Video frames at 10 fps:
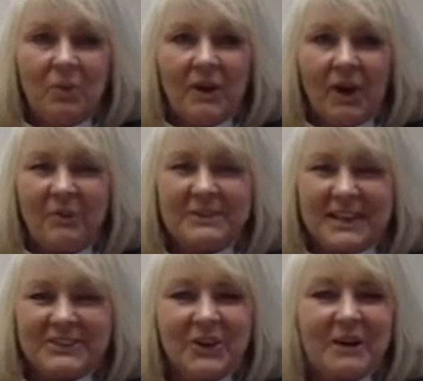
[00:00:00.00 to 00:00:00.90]
we always
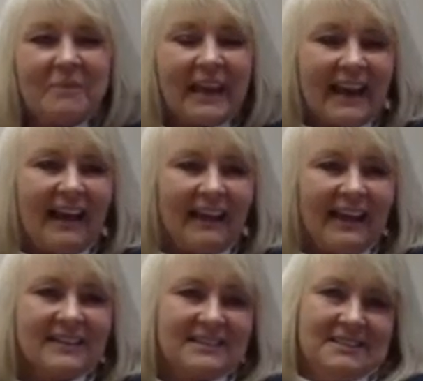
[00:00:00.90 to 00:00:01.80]
like try to make it out
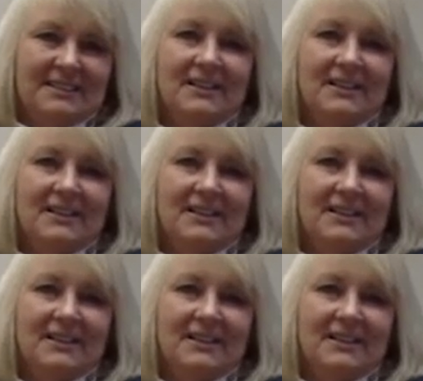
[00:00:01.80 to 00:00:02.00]
like it's